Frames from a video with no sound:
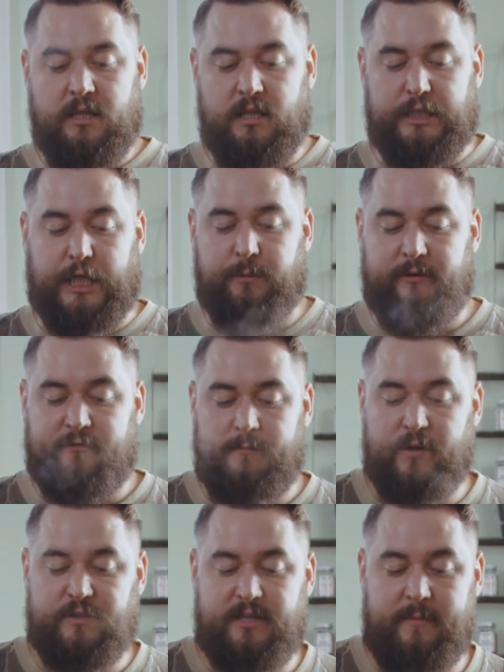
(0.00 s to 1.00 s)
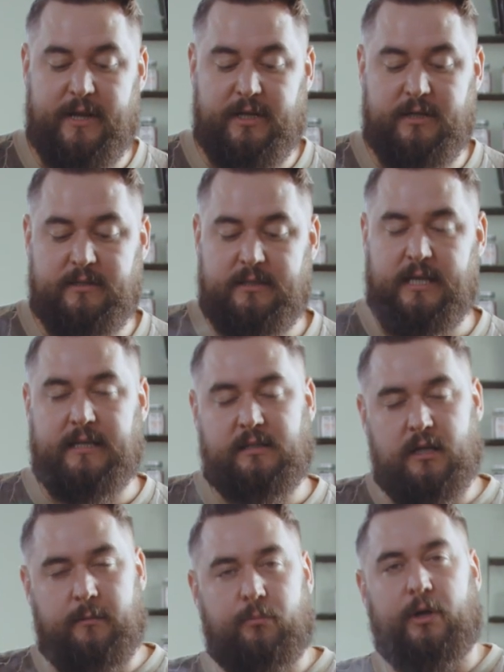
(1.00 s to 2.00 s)
The liquid from those tomatoes is
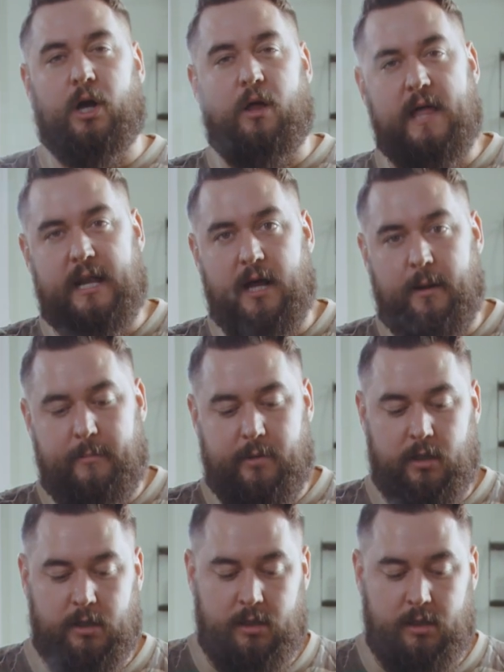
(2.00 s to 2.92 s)
gonna bring all that up.